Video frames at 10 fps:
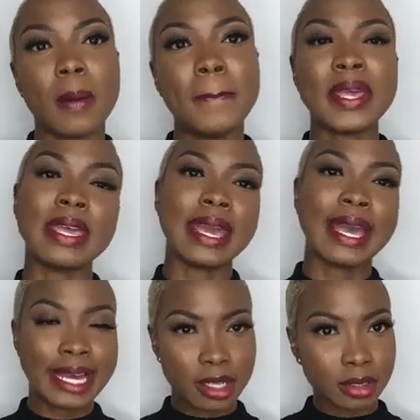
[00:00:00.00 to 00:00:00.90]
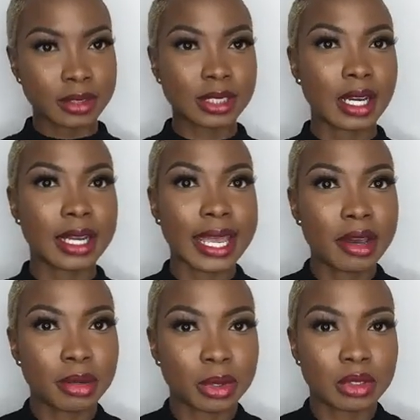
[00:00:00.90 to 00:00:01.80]
be held
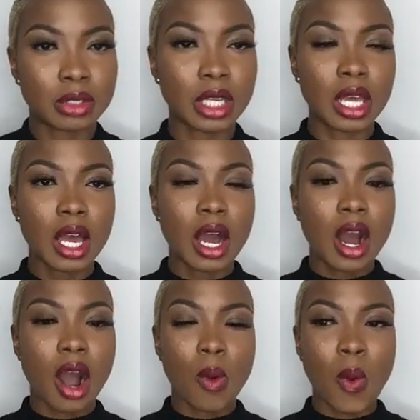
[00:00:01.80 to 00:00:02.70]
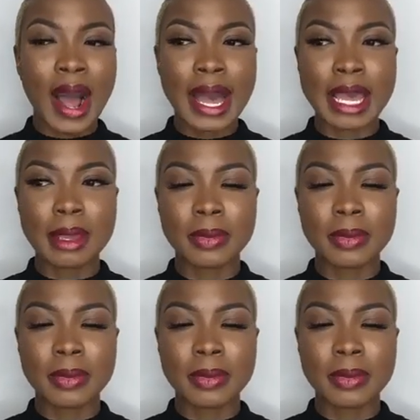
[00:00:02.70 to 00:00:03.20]
accountable. Why?